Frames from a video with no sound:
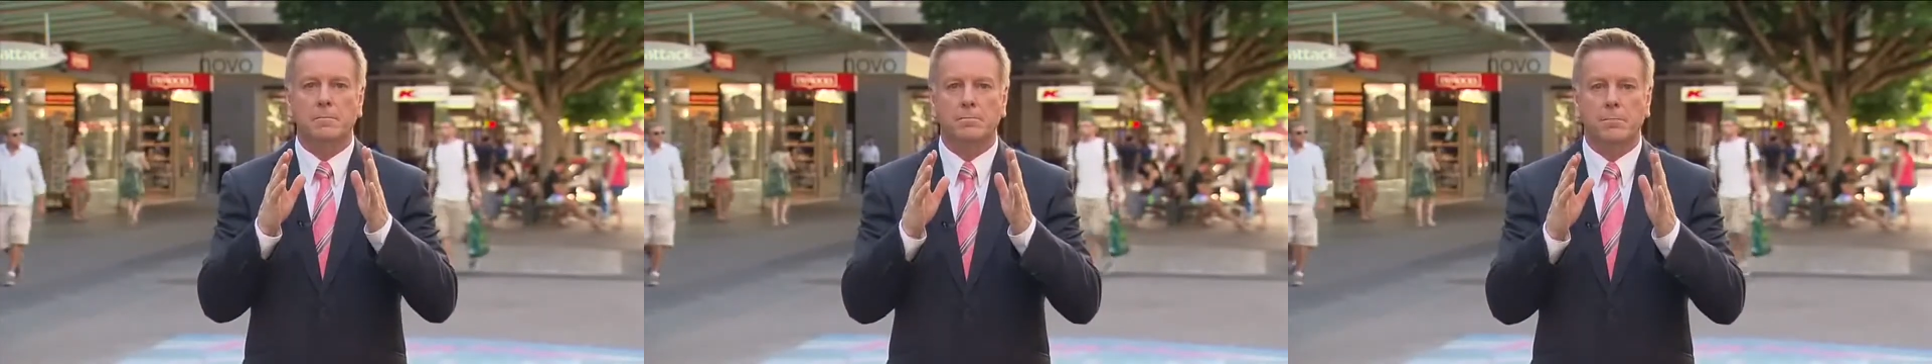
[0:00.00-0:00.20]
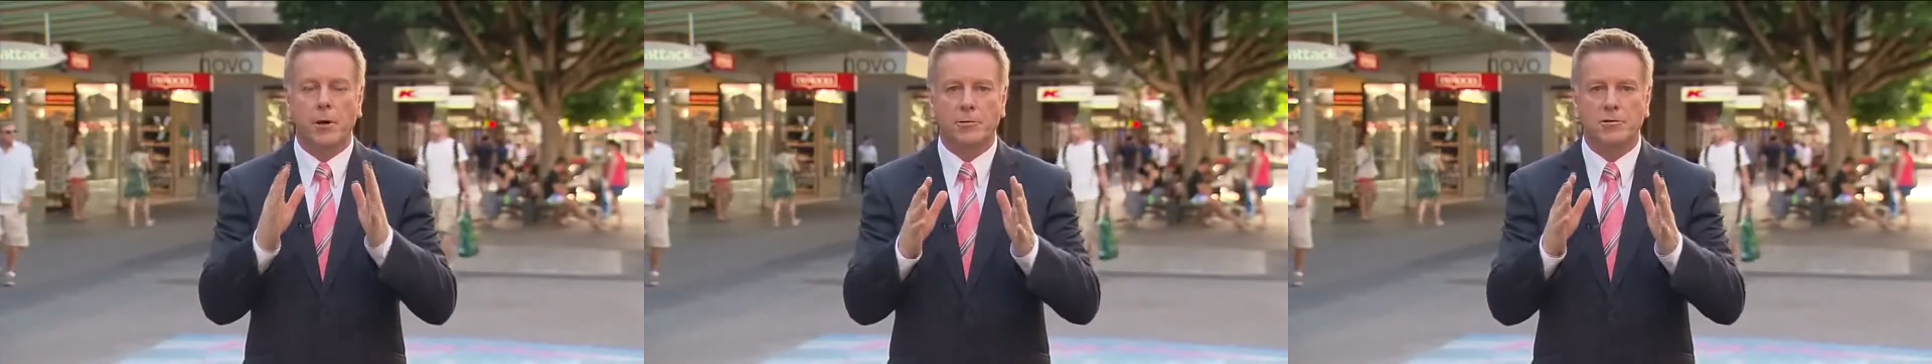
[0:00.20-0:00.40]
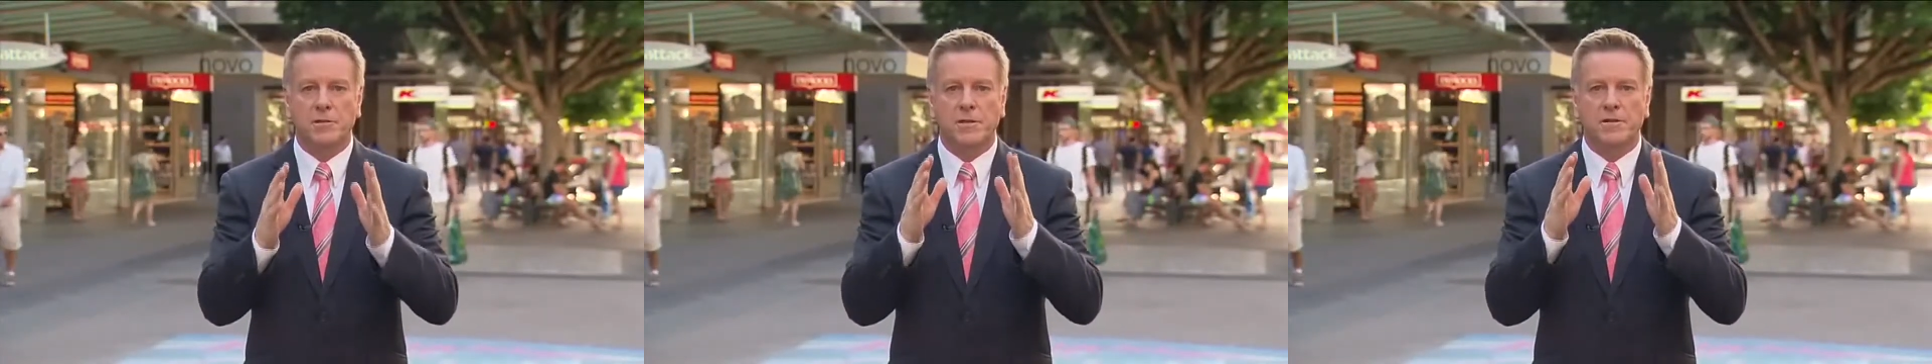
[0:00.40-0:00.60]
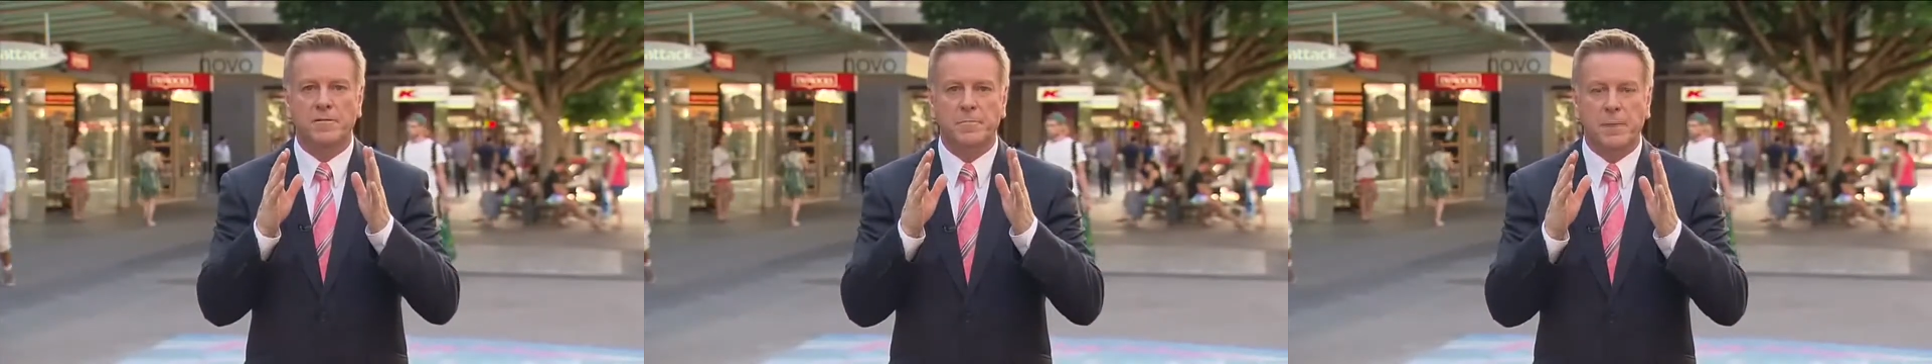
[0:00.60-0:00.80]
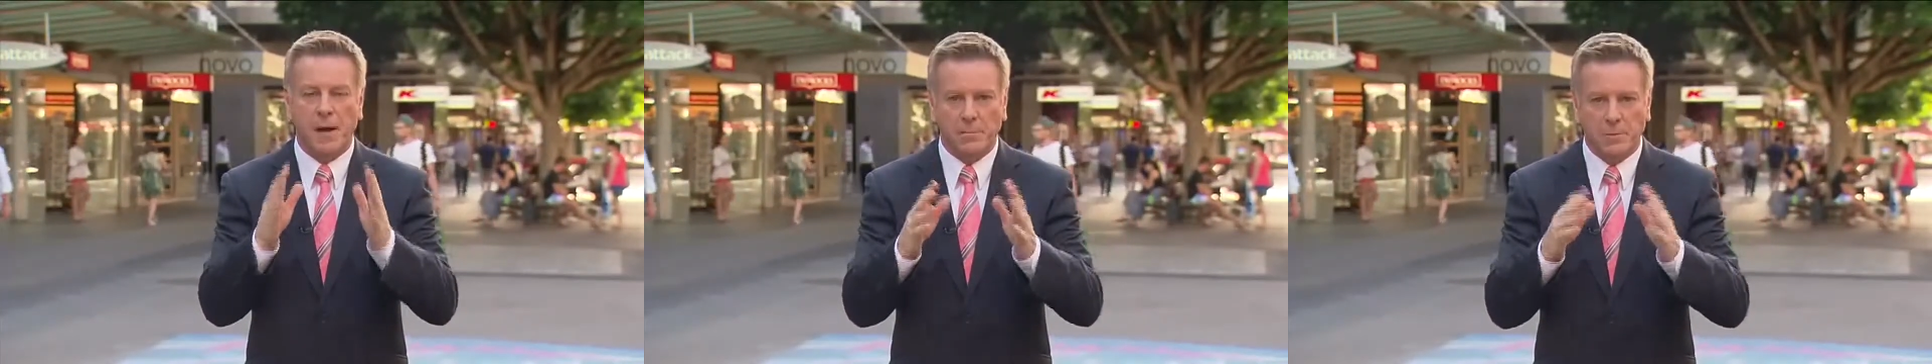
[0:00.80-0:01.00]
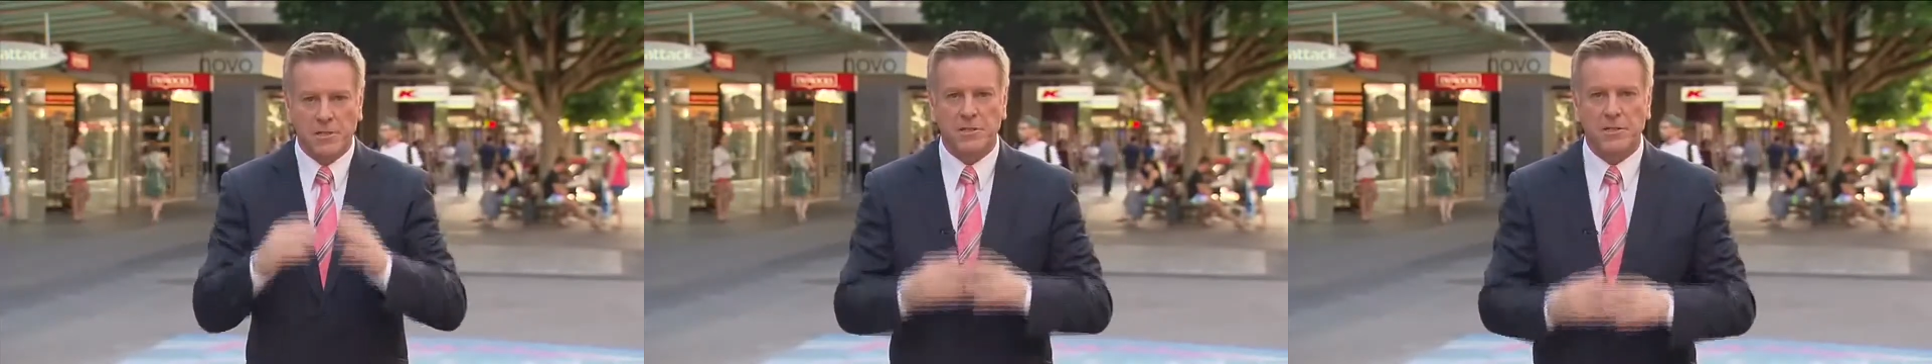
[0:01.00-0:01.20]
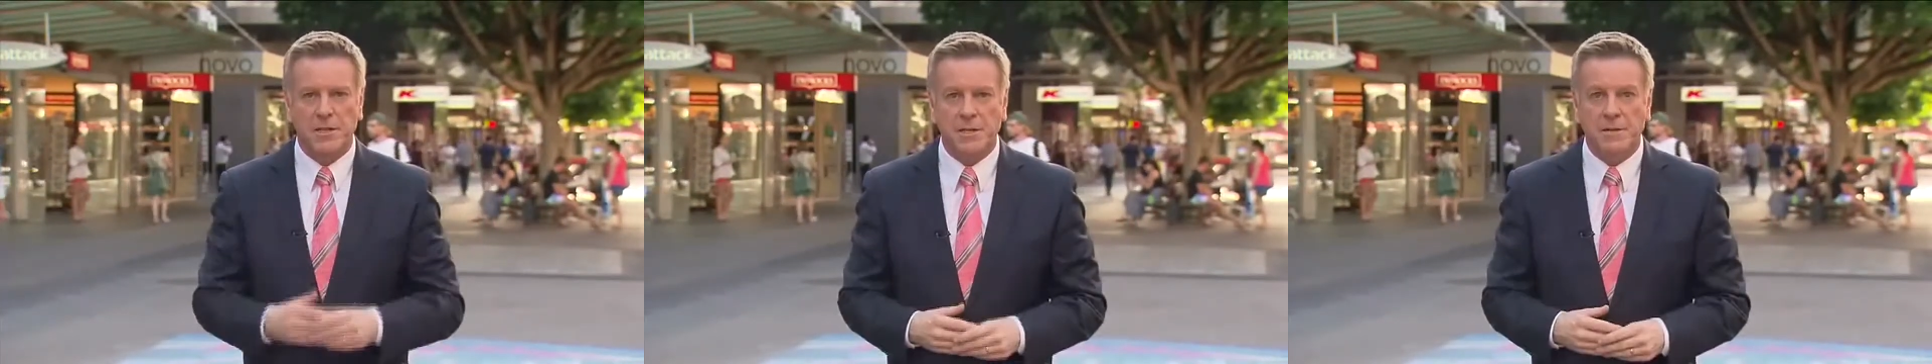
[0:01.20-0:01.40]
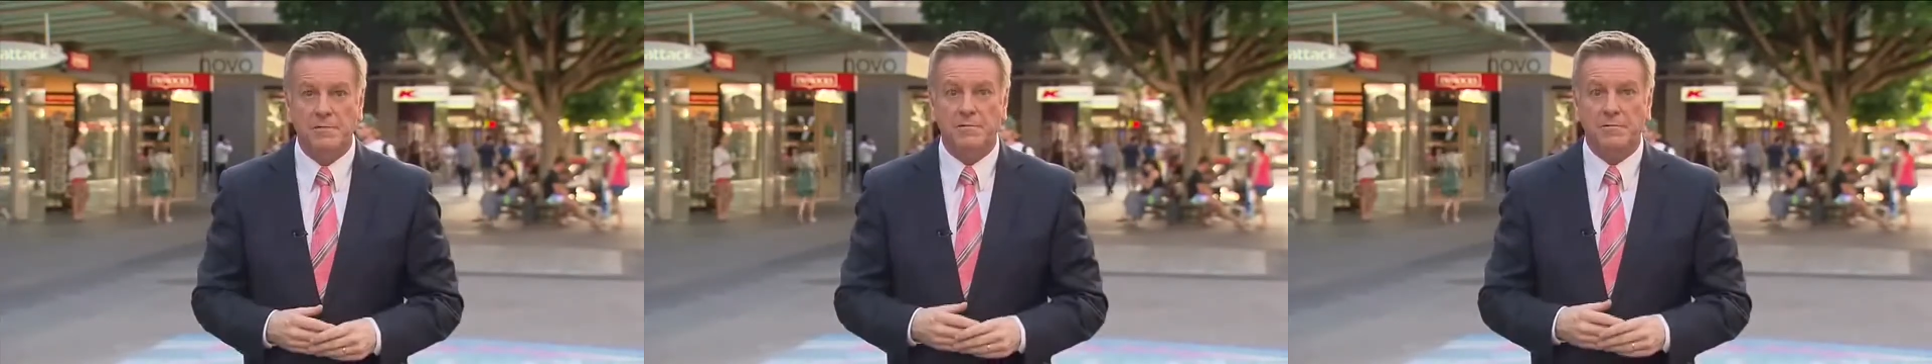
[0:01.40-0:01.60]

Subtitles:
positive publicity